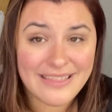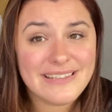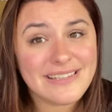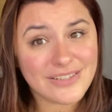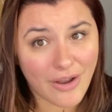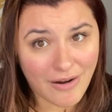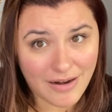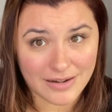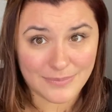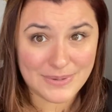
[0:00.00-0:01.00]
And this is
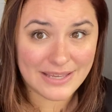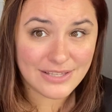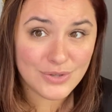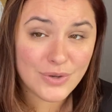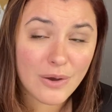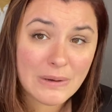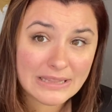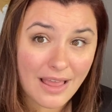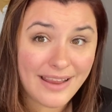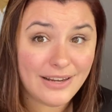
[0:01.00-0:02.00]
hard because you go
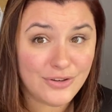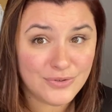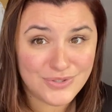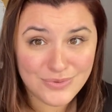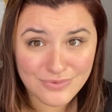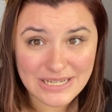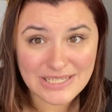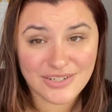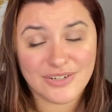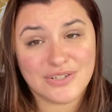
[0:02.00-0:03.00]
online and you do
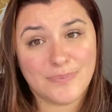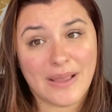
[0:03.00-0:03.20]
research,